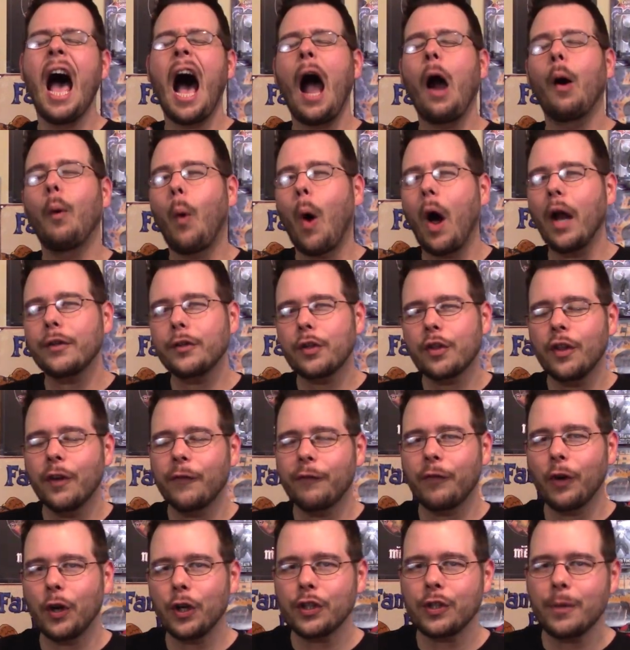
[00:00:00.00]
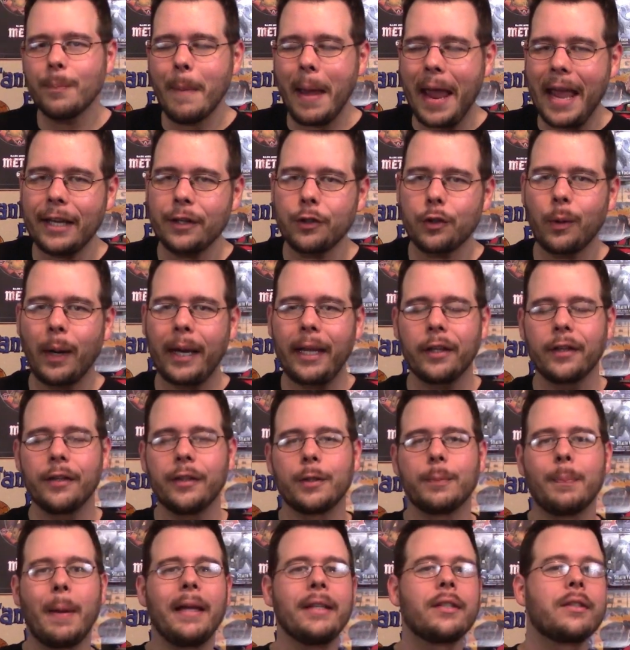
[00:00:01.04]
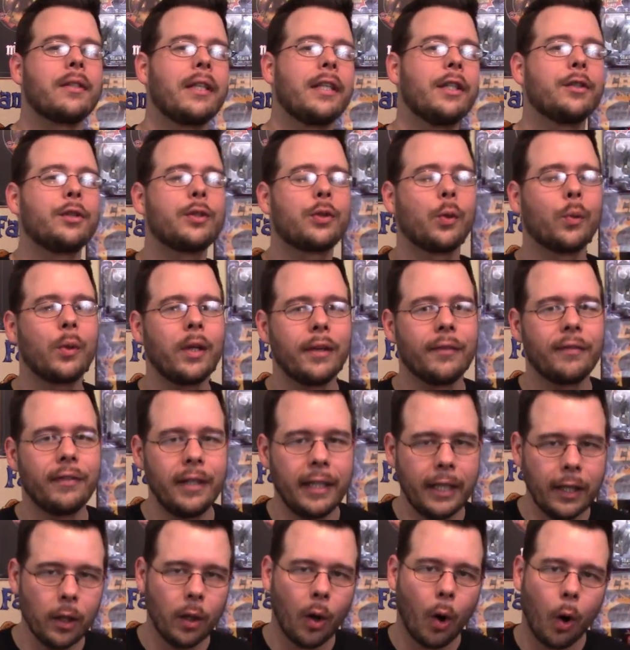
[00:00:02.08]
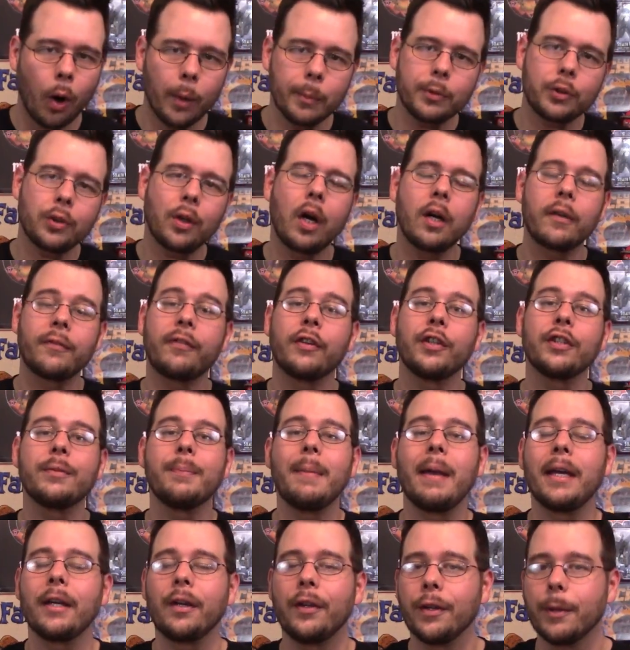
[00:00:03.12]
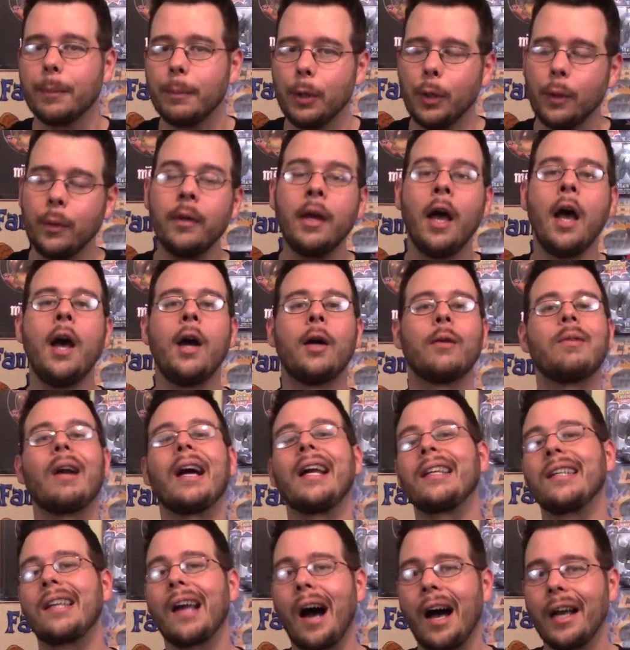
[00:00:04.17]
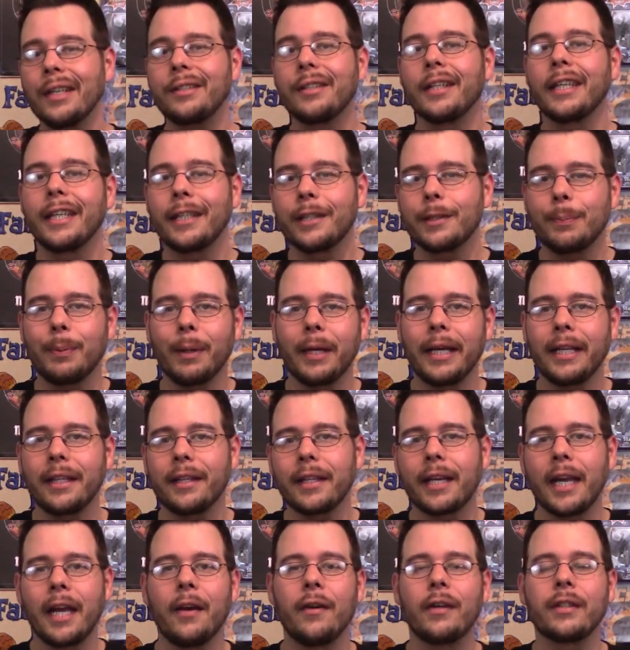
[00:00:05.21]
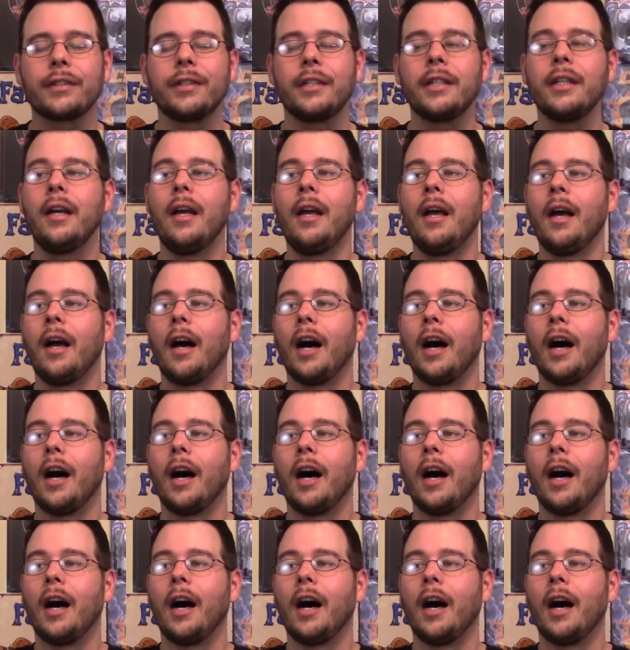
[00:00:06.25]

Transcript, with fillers: I watched the First Man trailer. It's basically the story of Neil Armstrong, first man on the moon. Ryan Gosling is playing the character.